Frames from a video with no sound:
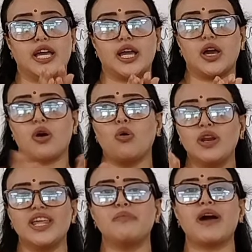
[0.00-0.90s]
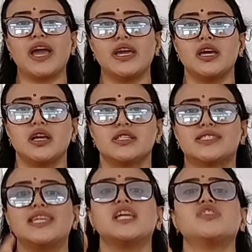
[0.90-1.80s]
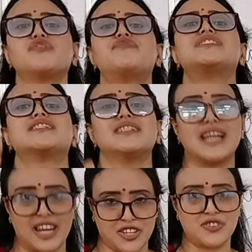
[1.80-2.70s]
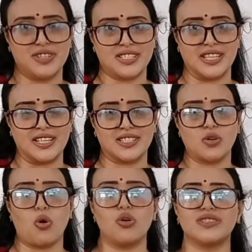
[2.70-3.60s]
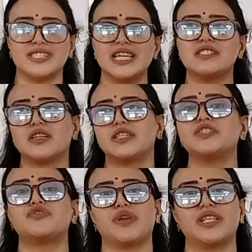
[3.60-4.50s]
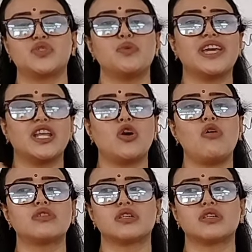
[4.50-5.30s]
only by seeing the physical characteristics or seeing certain traits, we cannot